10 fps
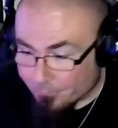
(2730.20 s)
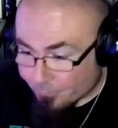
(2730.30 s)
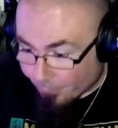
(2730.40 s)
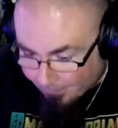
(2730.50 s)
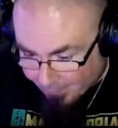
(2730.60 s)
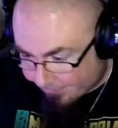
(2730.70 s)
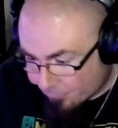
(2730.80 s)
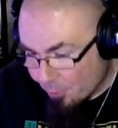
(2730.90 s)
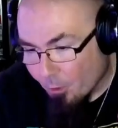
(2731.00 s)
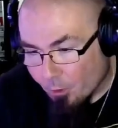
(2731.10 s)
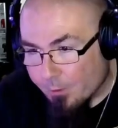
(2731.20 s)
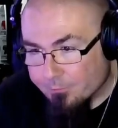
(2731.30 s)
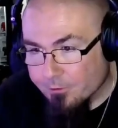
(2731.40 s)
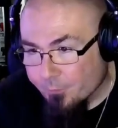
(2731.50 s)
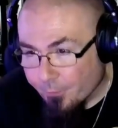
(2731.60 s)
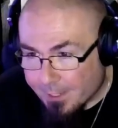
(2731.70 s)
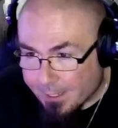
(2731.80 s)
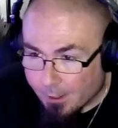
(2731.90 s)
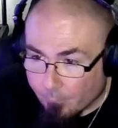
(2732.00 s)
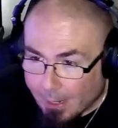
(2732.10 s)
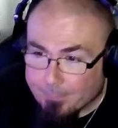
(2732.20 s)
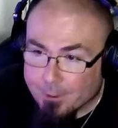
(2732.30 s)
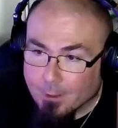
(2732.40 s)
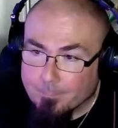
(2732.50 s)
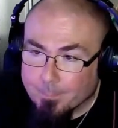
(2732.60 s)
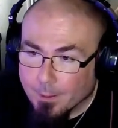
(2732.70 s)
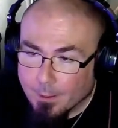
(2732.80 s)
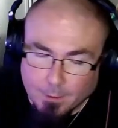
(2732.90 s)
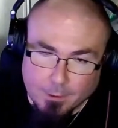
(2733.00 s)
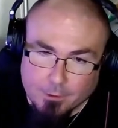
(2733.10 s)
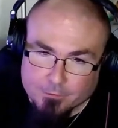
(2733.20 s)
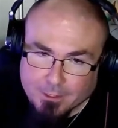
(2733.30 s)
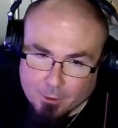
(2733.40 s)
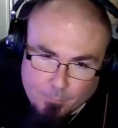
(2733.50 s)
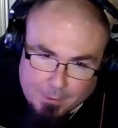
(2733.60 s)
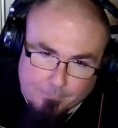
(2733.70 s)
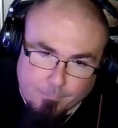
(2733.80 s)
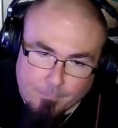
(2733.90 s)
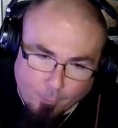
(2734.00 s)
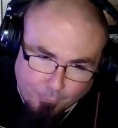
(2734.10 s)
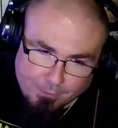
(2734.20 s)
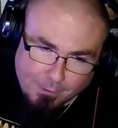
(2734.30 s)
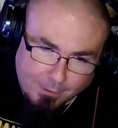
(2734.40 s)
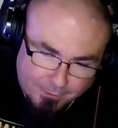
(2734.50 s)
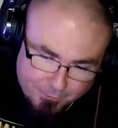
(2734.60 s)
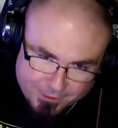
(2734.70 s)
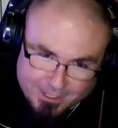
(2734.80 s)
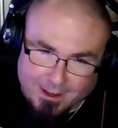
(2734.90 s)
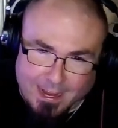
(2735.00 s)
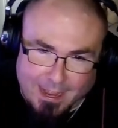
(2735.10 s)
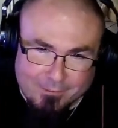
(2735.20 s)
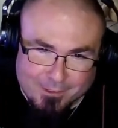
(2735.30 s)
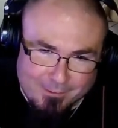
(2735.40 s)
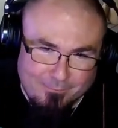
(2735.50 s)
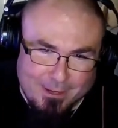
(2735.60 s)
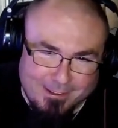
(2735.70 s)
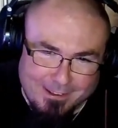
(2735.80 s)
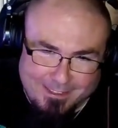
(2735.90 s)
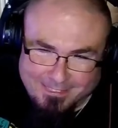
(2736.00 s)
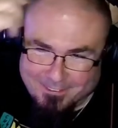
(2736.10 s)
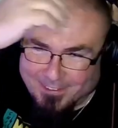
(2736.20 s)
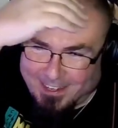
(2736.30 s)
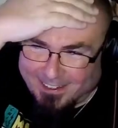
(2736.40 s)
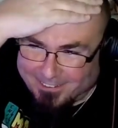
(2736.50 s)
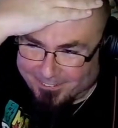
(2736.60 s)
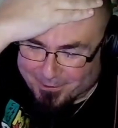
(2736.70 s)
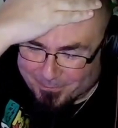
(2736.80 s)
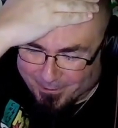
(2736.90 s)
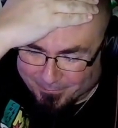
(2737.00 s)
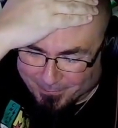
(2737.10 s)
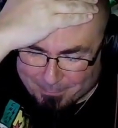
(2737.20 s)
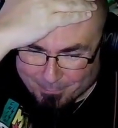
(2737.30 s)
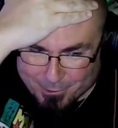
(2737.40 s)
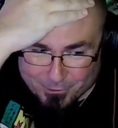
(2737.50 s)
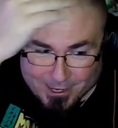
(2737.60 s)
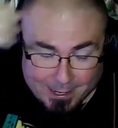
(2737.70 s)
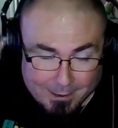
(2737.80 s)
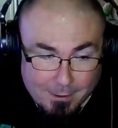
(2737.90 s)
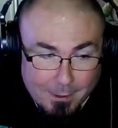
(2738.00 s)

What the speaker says: So I'm going to have two more questions for you, and then I'll wrap it up because I know we both, Eugene and I, we got things we got to do as well. So I appreciate it.